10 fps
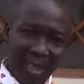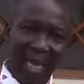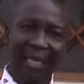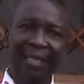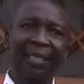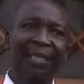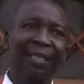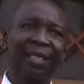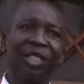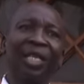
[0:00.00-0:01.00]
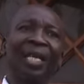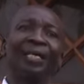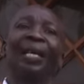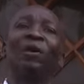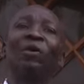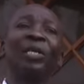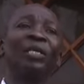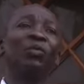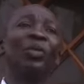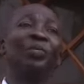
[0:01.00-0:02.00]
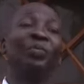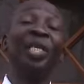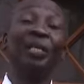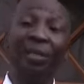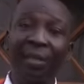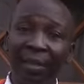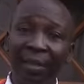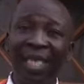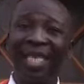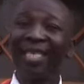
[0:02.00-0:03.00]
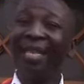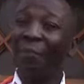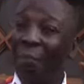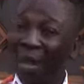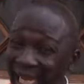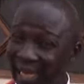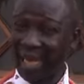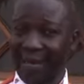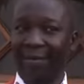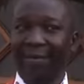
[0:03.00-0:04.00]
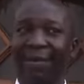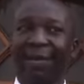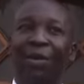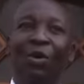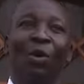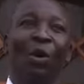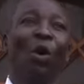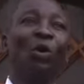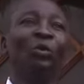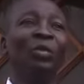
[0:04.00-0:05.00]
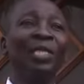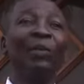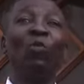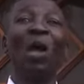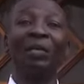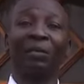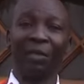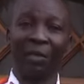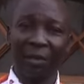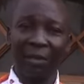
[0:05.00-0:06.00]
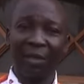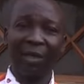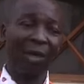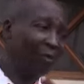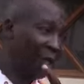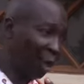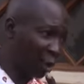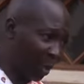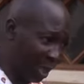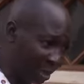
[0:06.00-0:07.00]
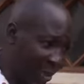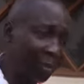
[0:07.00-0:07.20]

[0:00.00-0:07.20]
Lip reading: Then she can decorate with beads, depending on the wealth of the husband.